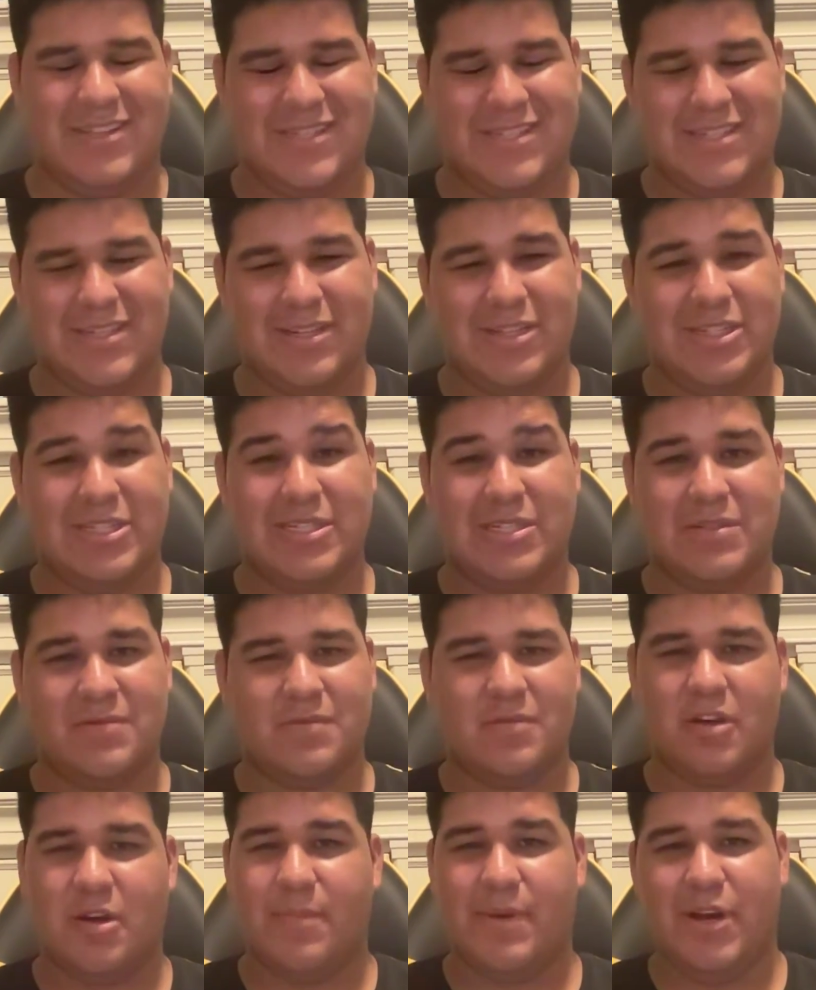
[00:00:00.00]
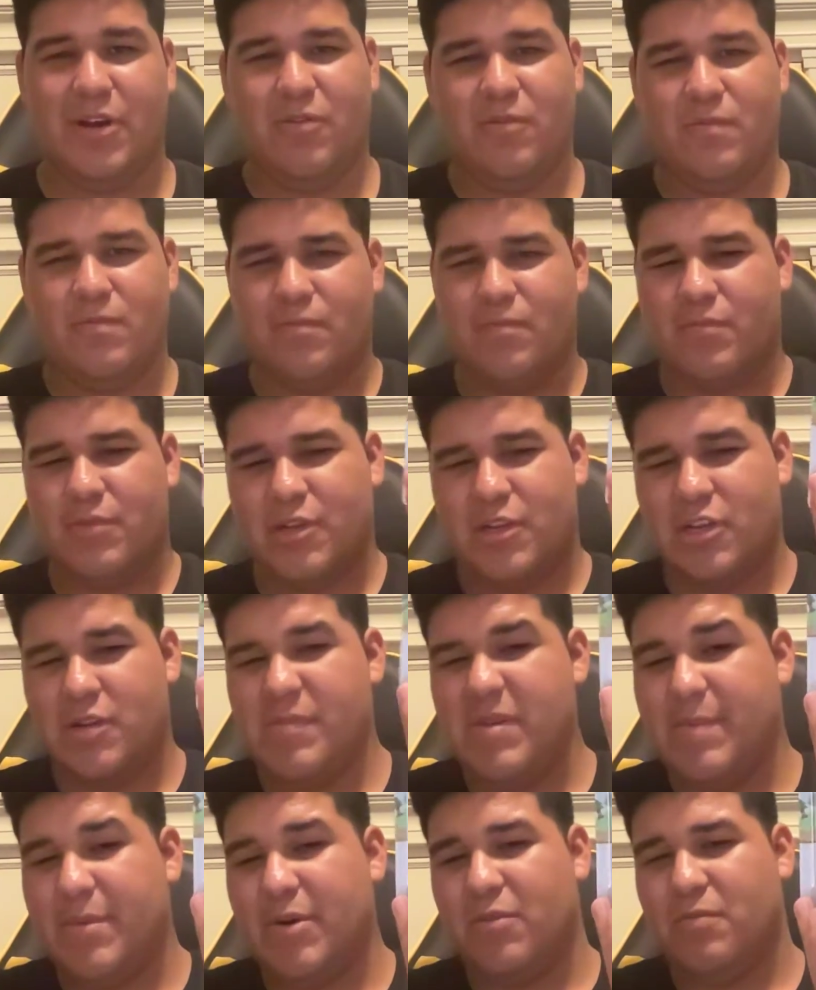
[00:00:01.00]
it's it's about
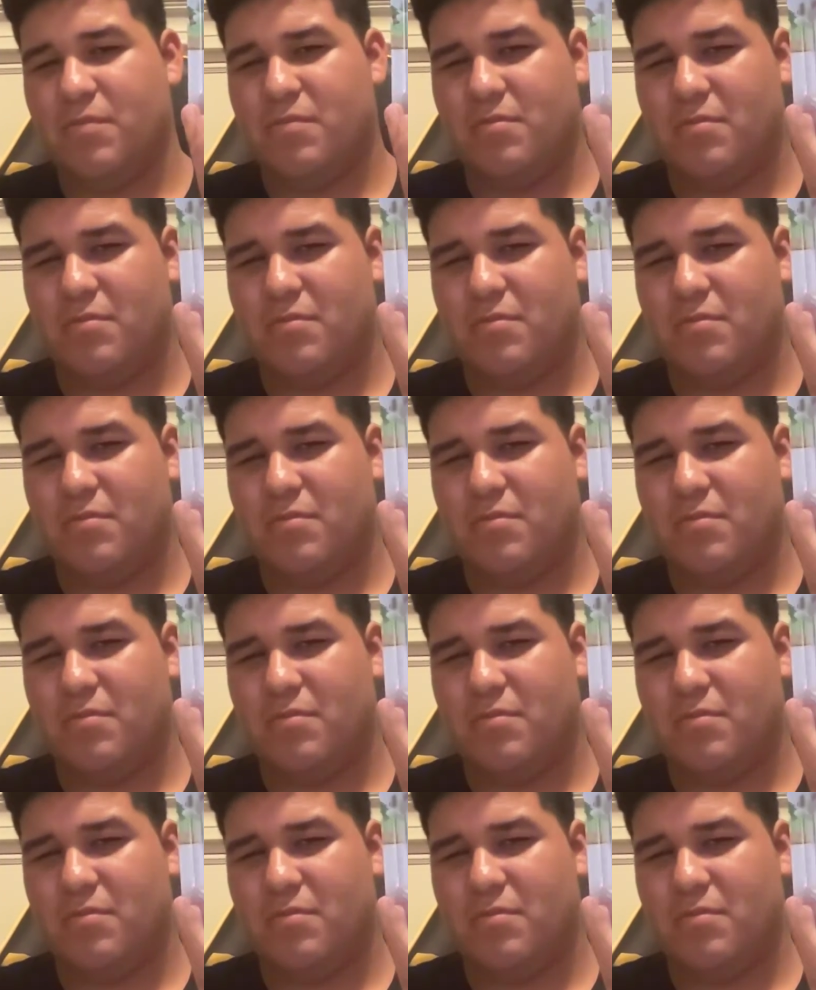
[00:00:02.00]
amiibo.